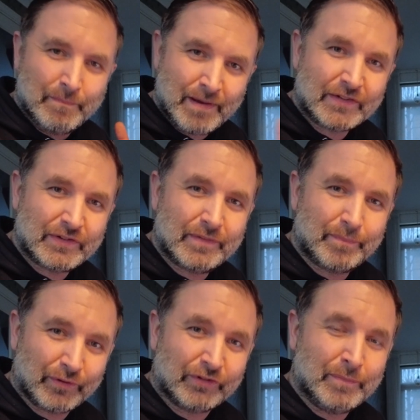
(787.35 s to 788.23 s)

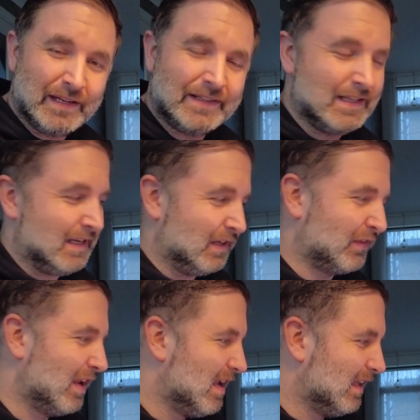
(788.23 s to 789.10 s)
best possibility
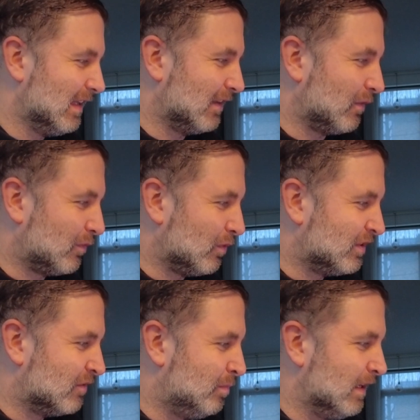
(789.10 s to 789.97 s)
is that, of course,
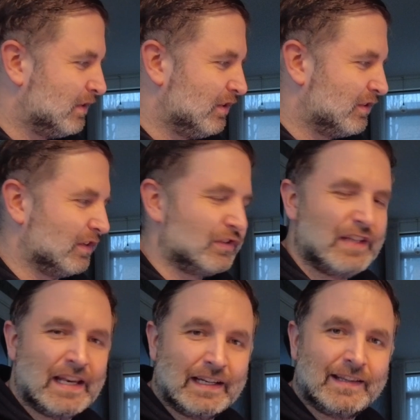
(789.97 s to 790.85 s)
this bridge is a
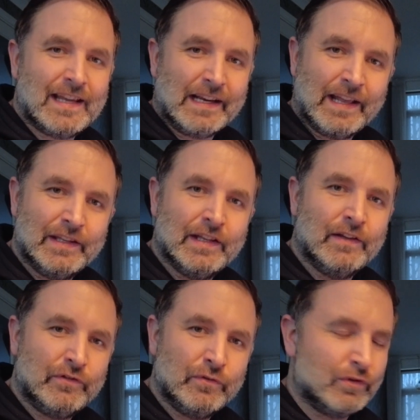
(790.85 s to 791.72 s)
static thing,
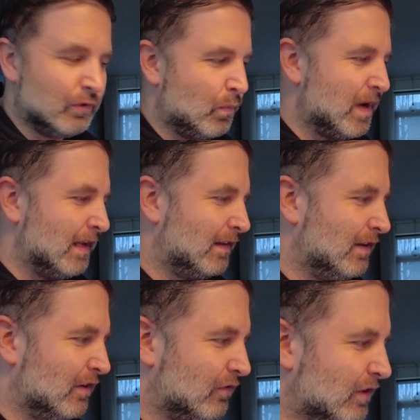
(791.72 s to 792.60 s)
and due to the wind,
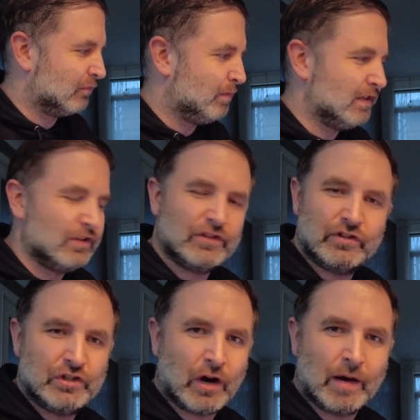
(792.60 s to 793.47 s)
this bridge is
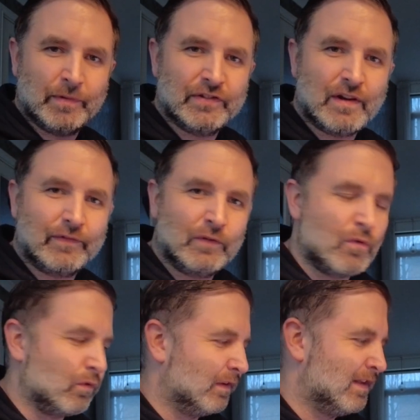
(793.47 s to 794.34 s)
sharp, there's nothing
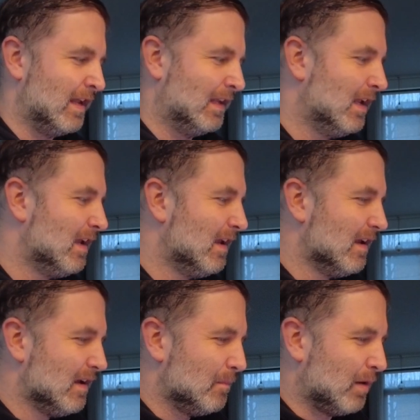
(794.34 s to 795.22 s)
wrong with that.
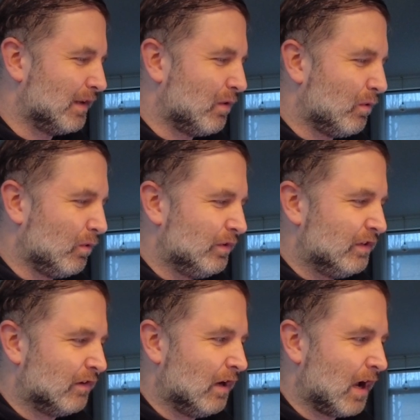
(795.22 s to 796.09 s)
But all
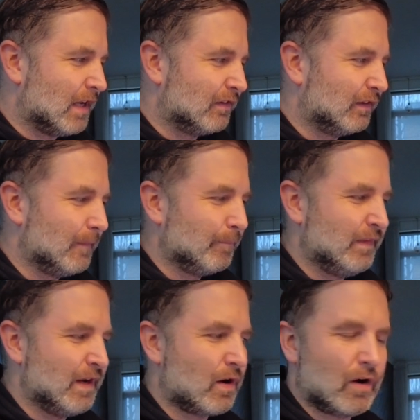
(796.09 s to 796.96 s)
these lights,
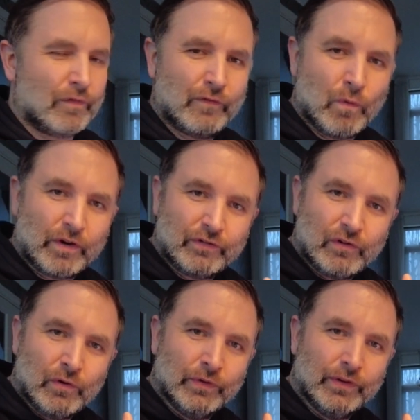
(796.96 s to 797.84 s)
they are, of course,
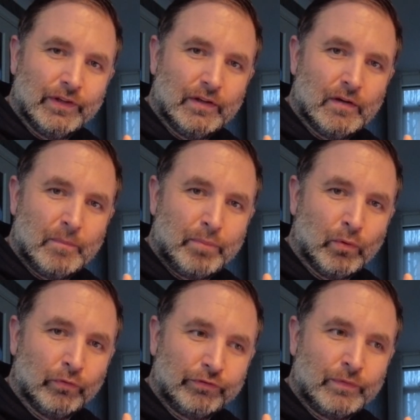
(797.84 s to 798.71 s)
on
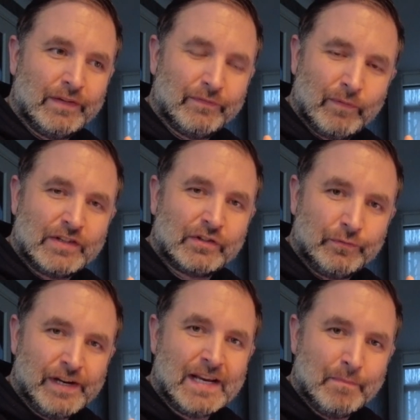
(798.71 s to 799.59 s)
poles which
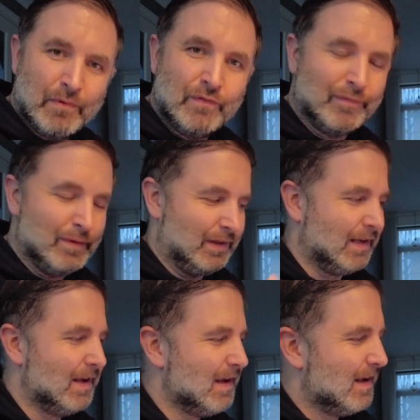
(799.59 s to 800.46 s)
create movement.
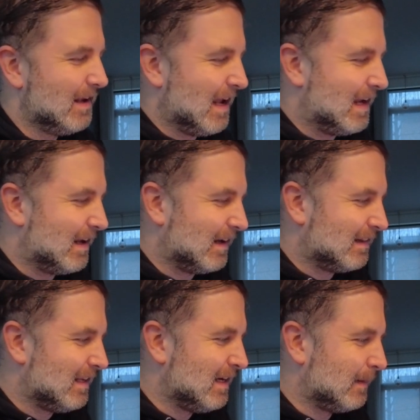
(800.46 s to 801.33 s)
And I
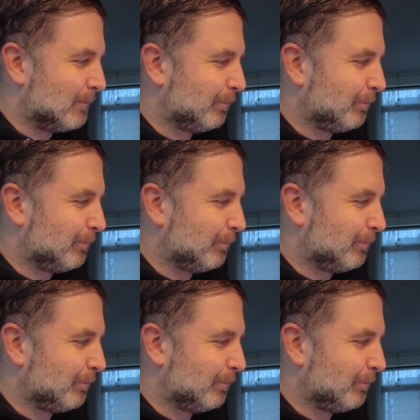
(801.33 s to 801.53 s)
think